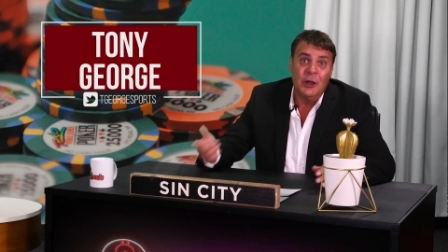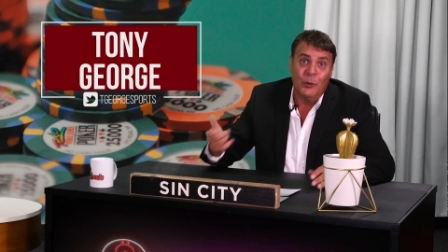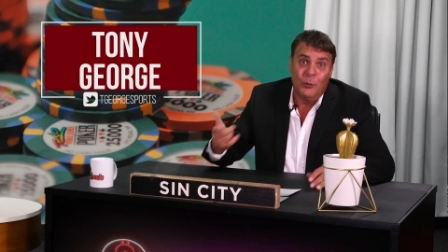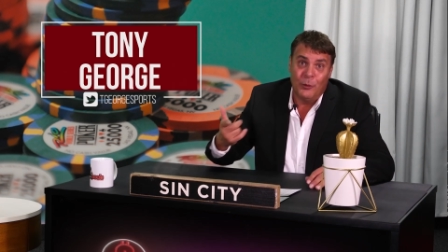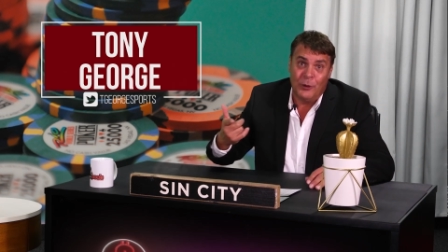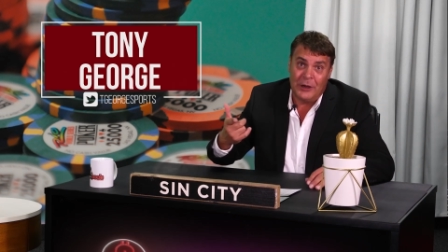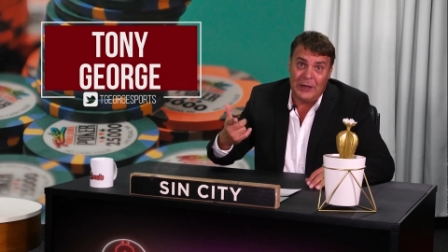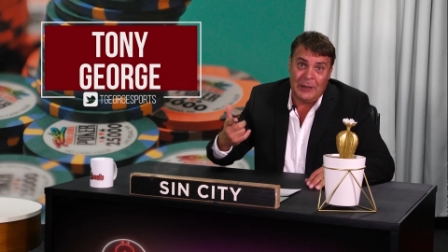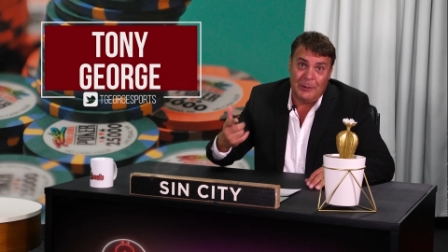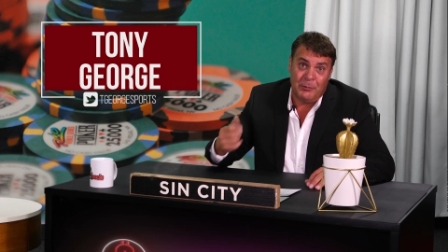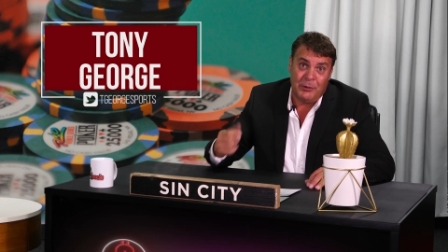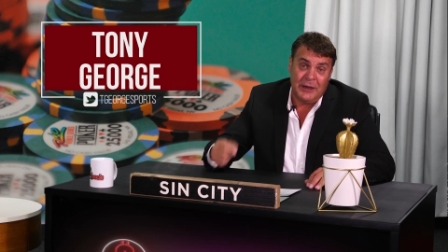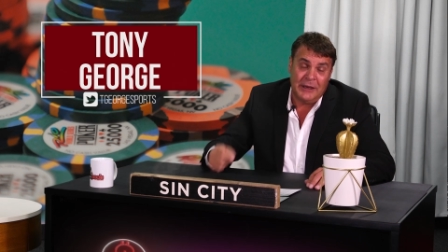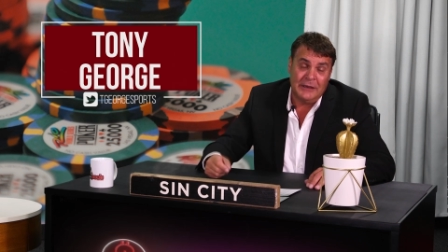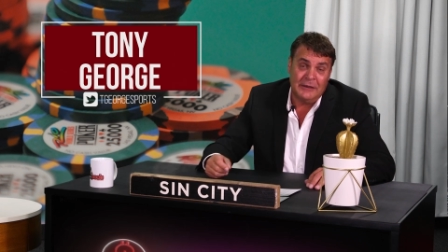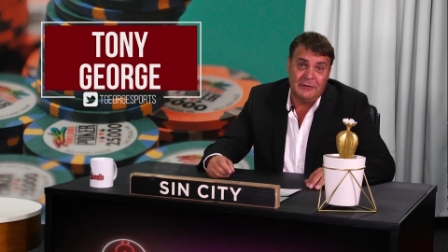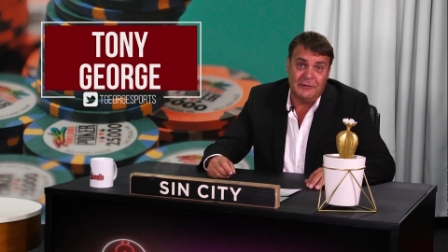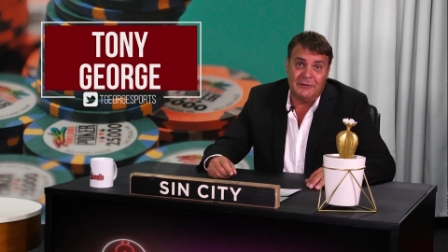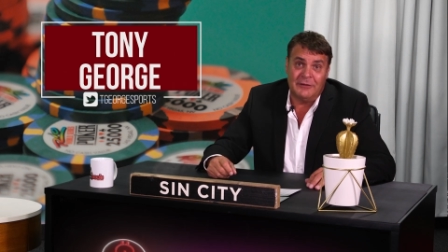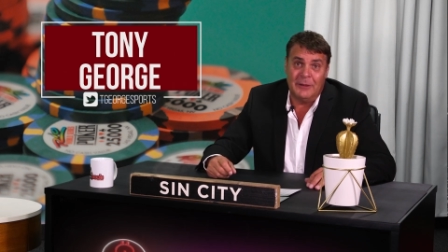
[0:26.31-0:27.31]
We're going to bring
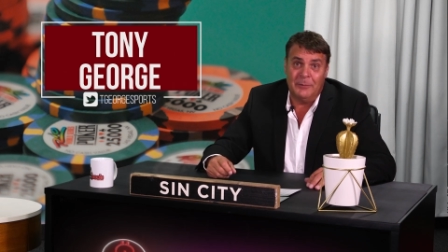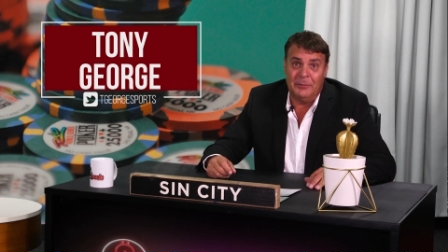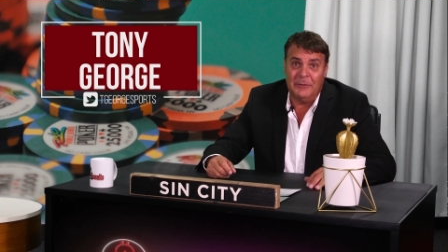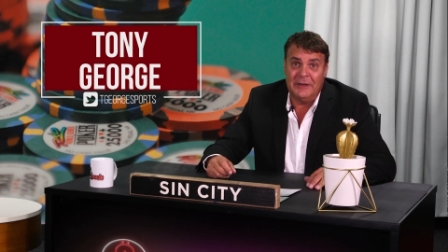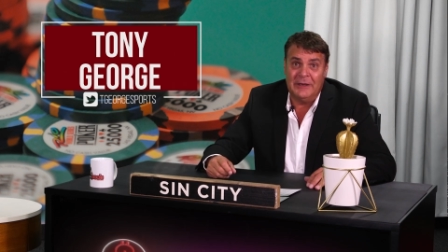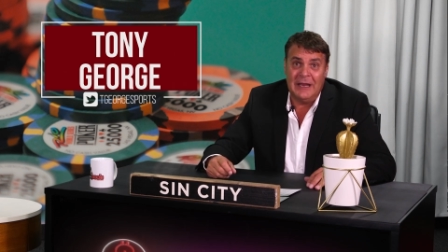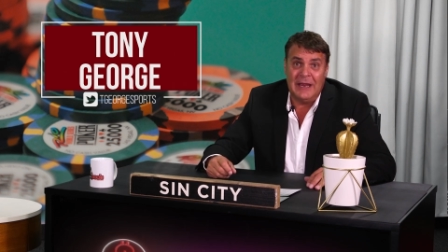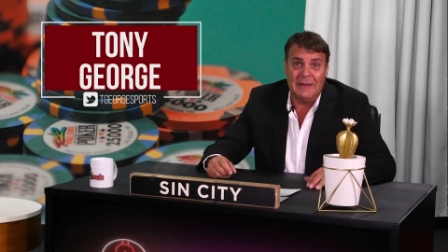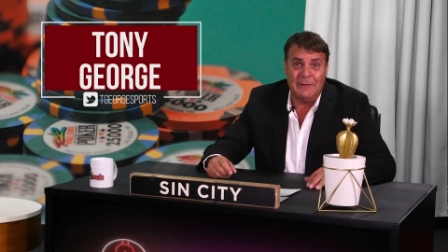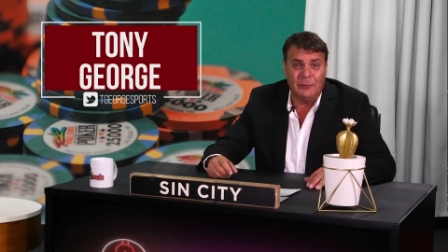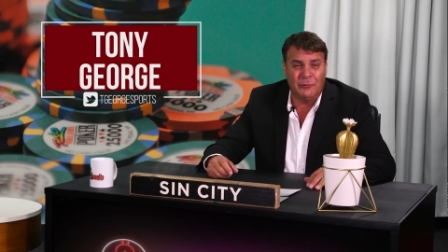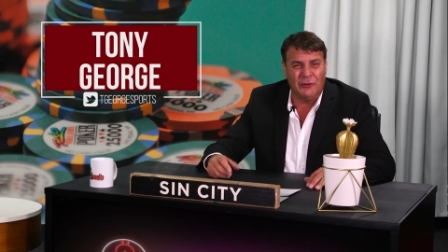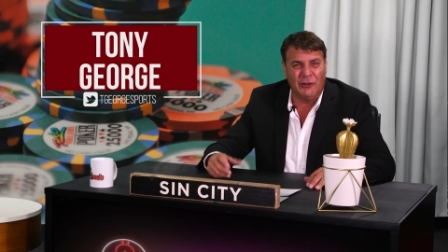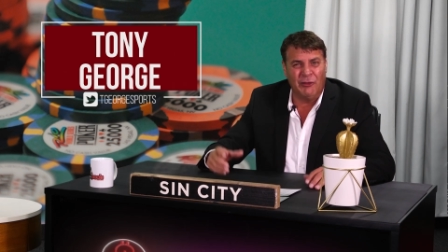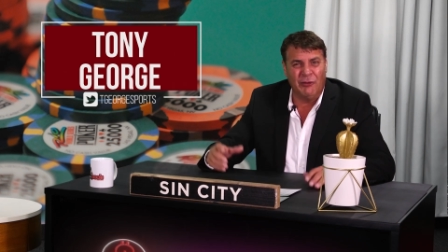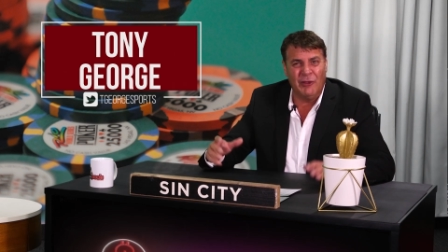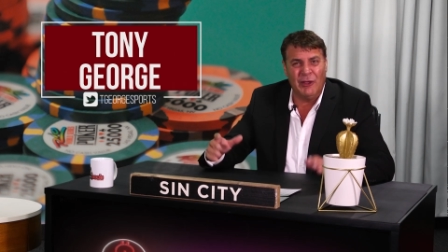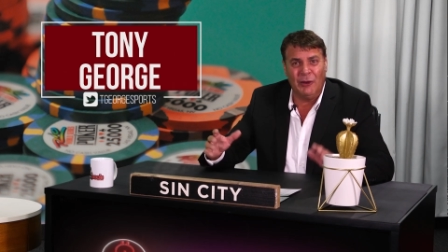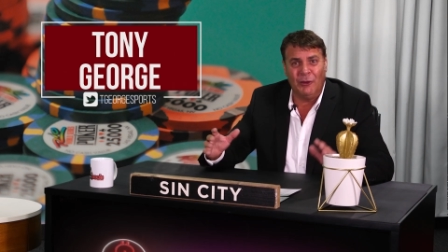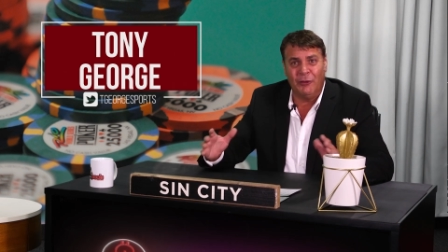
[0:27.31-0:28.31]
you some today. There was a
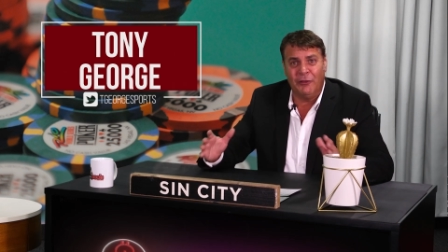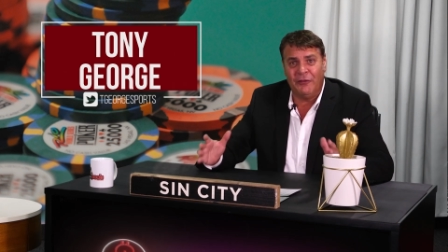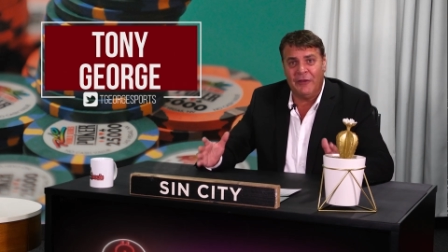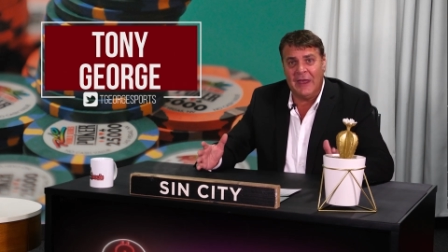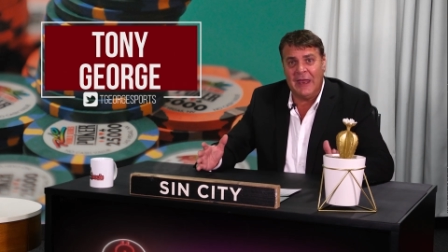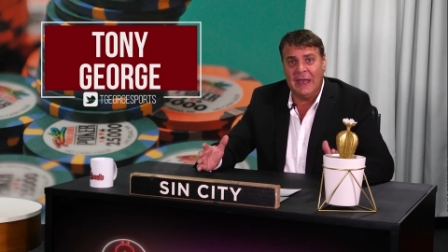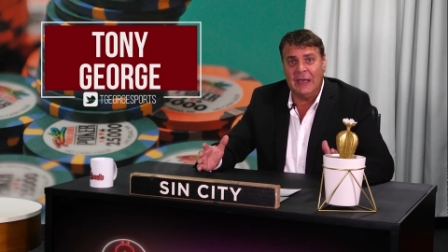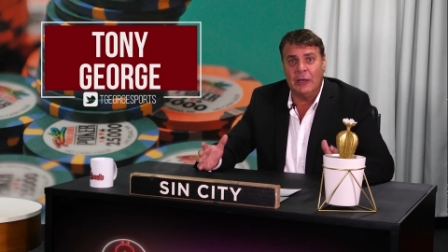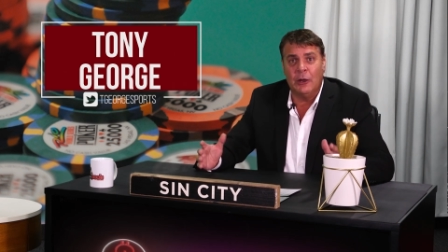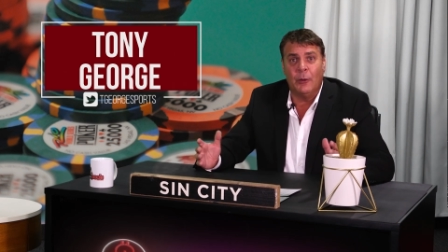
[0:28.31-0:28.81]
little thing